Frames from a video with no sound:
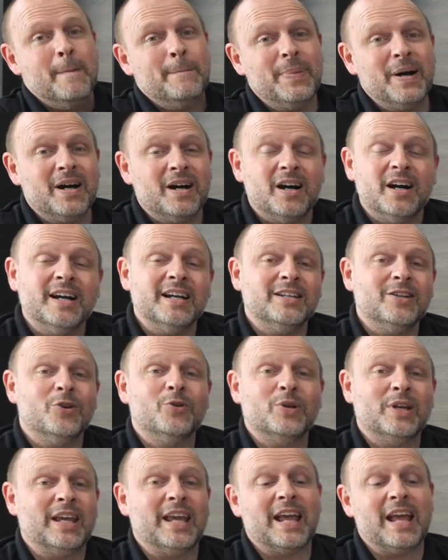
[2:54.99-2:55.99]
But I
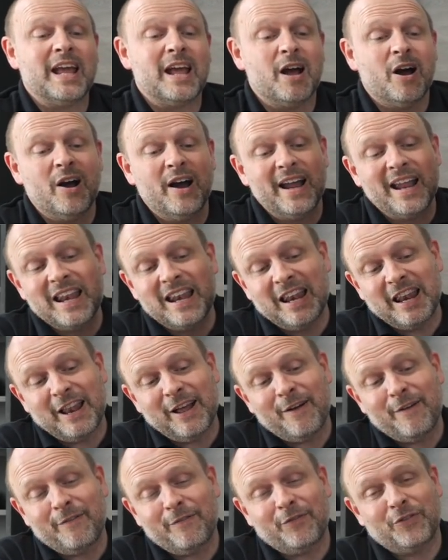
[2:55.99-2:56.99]
don't care, I
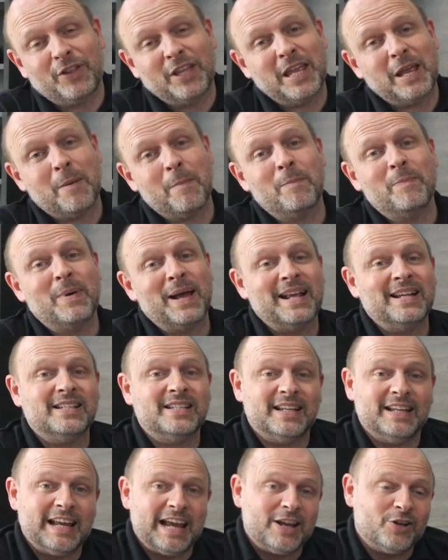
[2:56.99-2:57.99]
love the
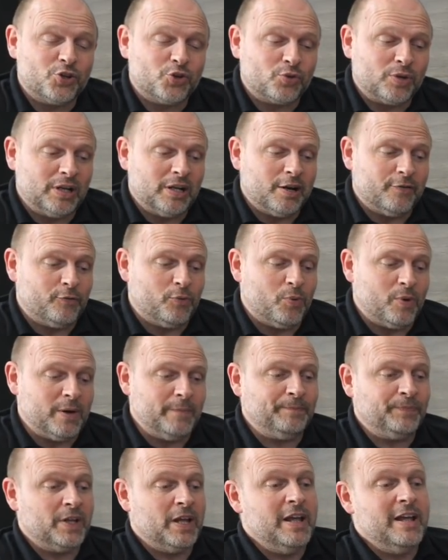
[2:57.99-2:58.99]
base entry level
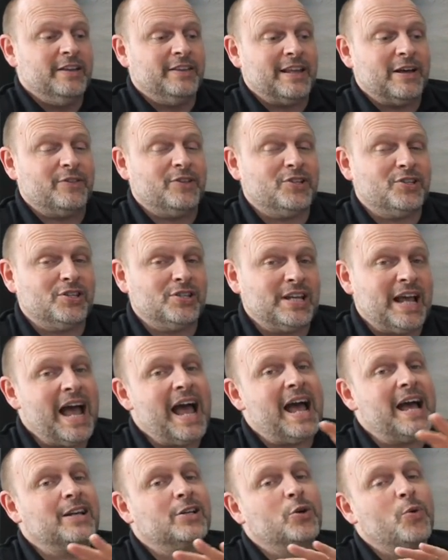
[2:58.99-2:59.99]
one. Now this has
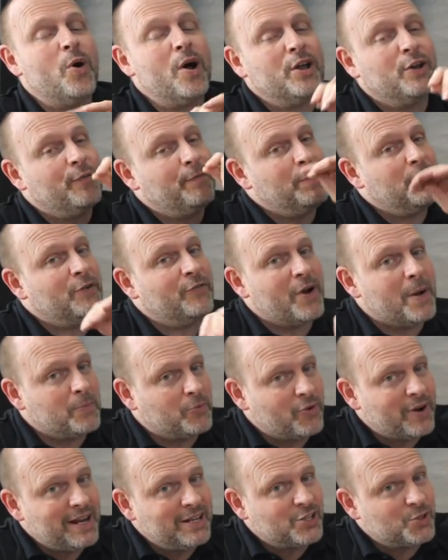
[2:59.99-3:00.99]
had quite a bit of
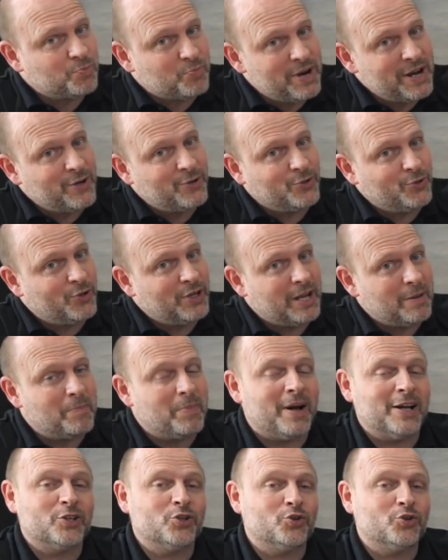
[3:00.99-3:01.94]
upgrades sprinkled on it by